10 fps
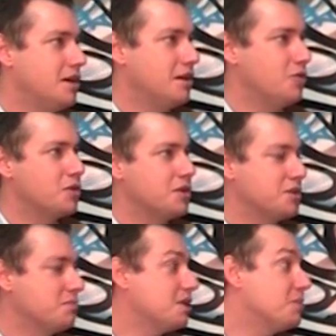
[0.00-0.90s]

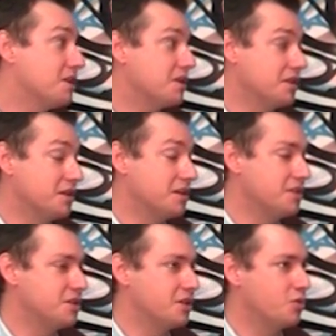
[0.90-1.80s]
organising publicly
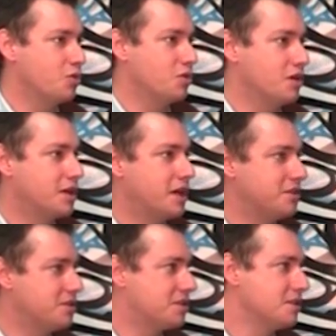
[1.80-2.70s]
in general against